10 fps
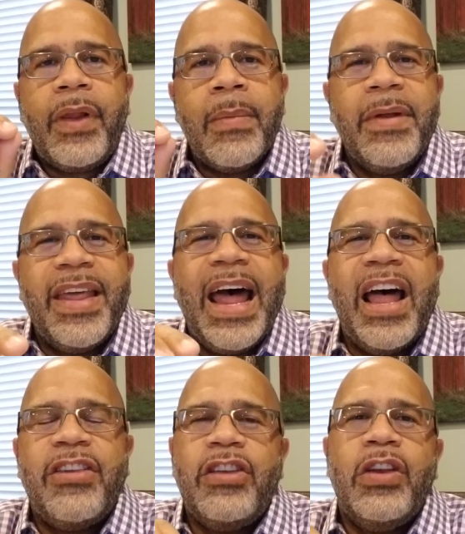But that
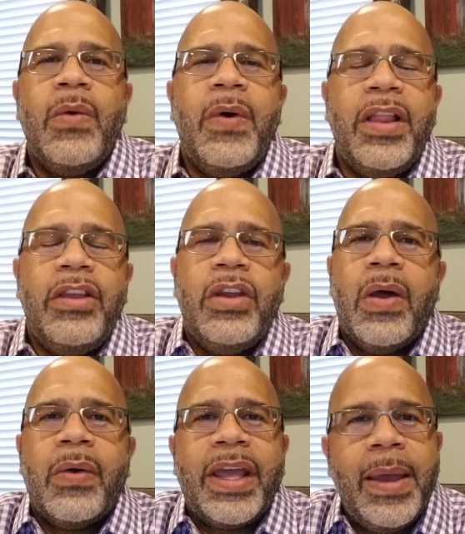has to do with
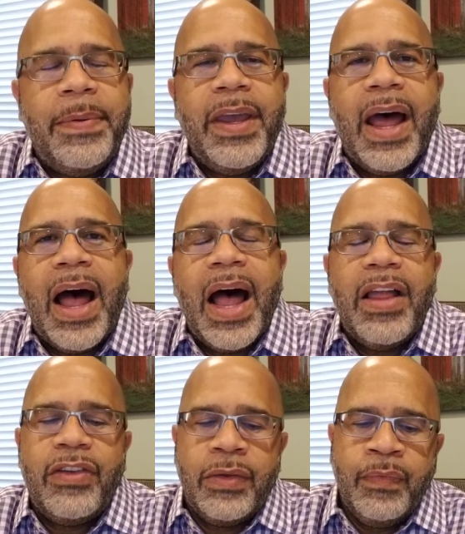
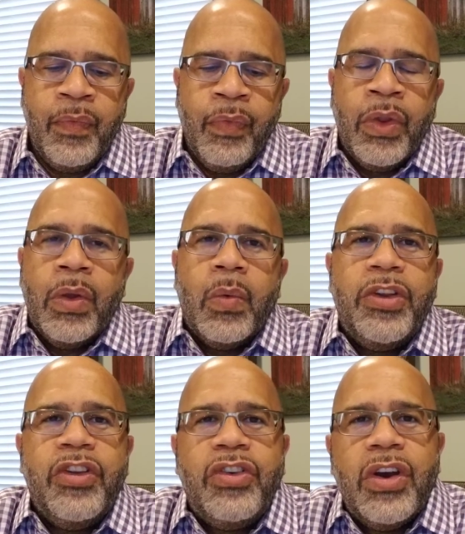KPIs, which
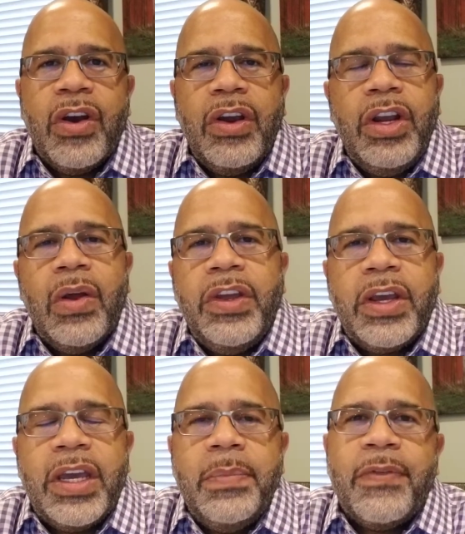is your
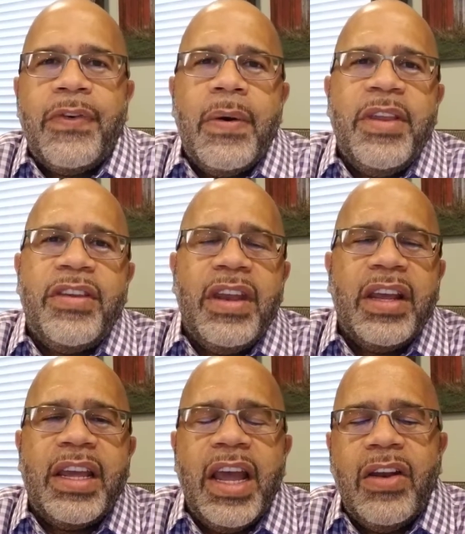key performance
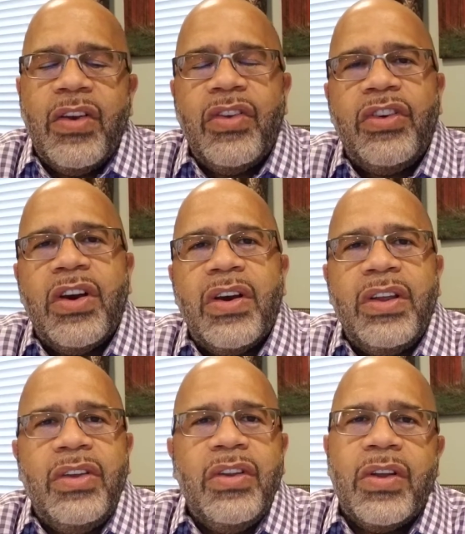indicators.
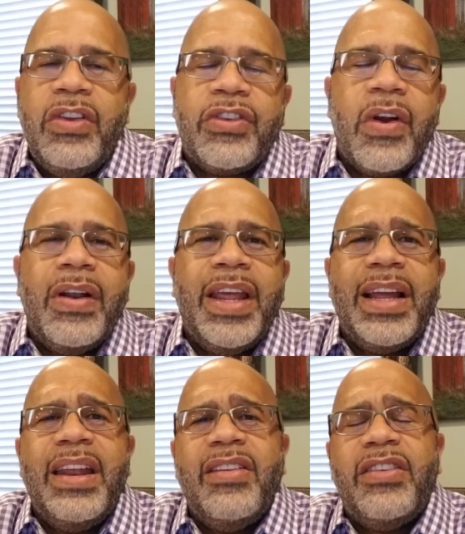You start
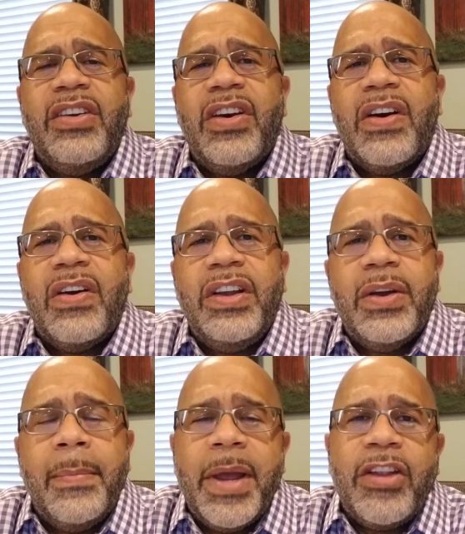digging into your
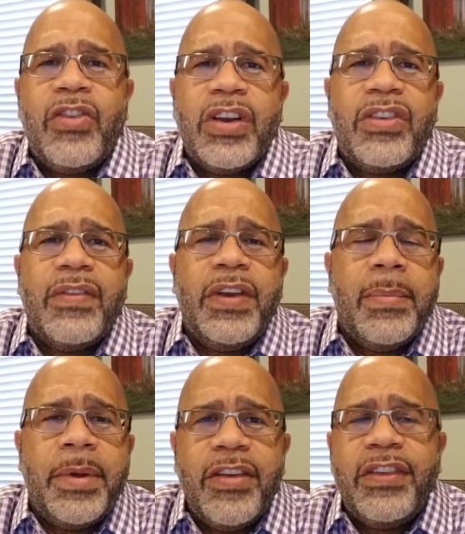metrics of your
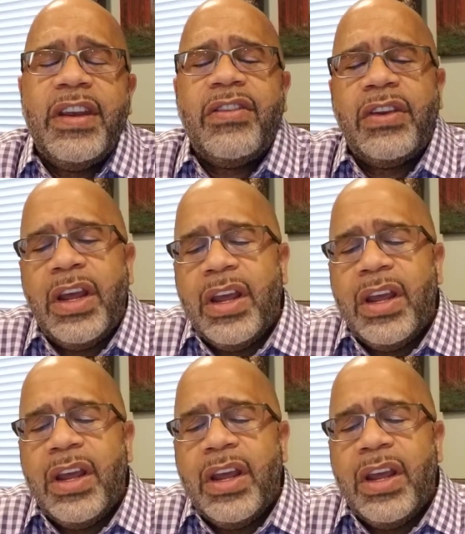business.